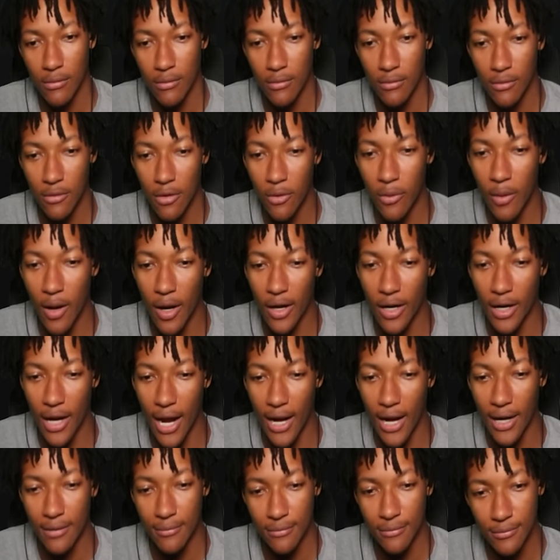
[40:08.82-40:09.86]
Look what I got. I
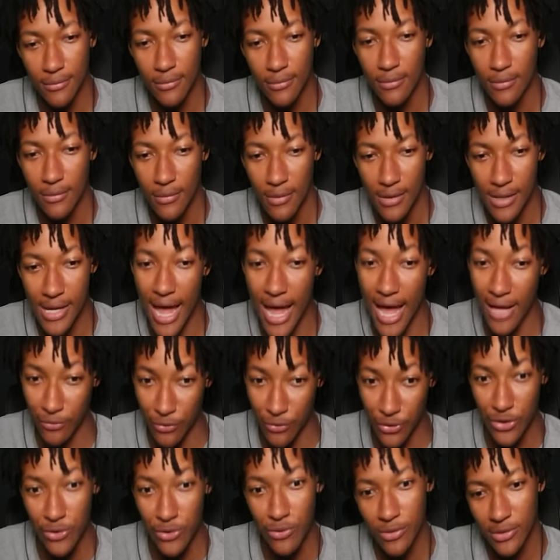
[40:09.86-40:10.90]
got. Cancel
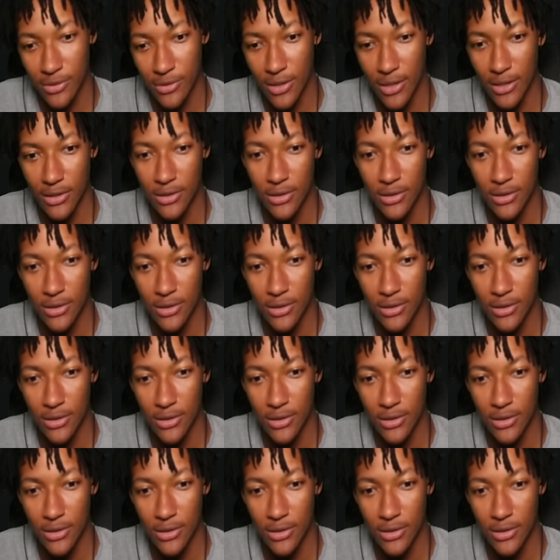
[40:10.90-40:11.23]
use? I...